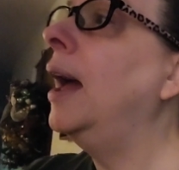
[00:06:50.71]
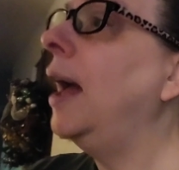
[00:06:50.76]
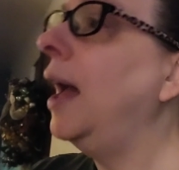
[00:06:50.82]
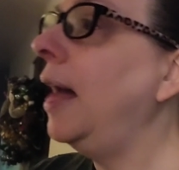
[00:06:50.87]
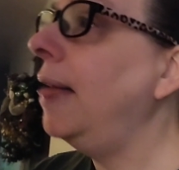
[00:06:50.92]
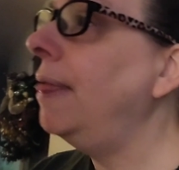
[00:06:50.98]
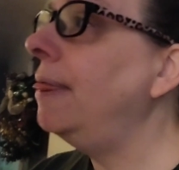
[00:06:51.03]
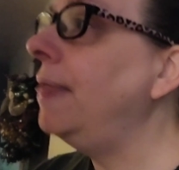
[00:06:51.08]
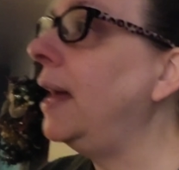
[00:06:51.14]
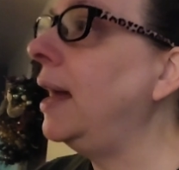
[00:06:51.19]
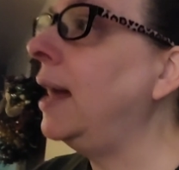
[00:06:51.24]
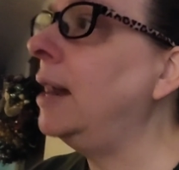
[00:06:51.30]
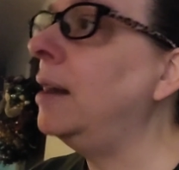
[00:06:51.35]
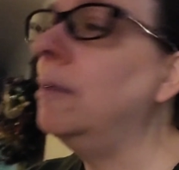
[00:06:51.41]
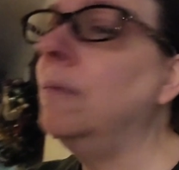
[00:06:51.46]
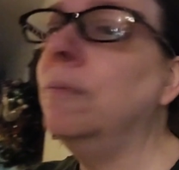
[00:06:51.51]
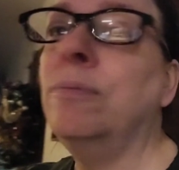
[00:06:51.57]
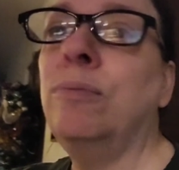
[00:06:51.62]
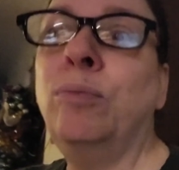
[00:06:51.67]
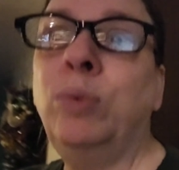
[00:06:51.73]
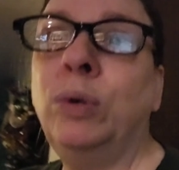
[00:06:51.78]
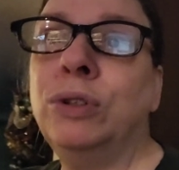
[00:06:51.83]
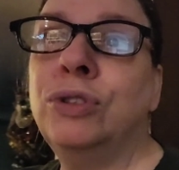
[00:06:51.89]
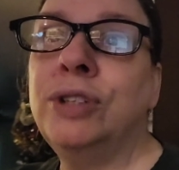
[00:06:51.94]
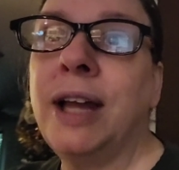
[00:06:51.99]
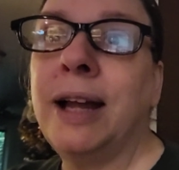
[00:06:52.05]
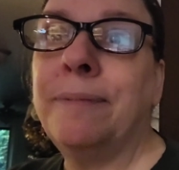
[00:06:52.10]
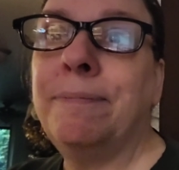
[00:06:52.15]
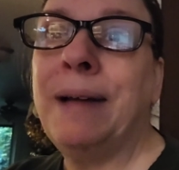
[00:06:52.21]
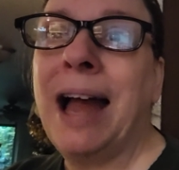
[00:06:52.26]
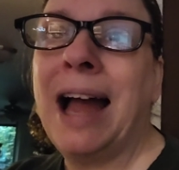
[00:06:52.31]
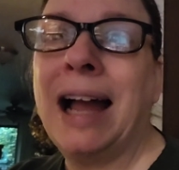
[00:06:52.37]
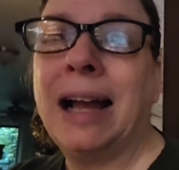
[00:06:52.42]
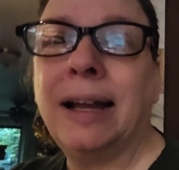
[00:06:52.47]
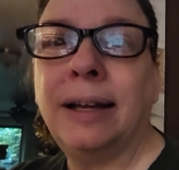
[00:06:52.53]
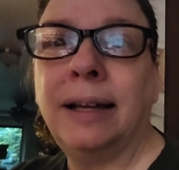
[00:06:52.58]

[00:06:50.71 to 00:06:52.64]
And then we'll check back,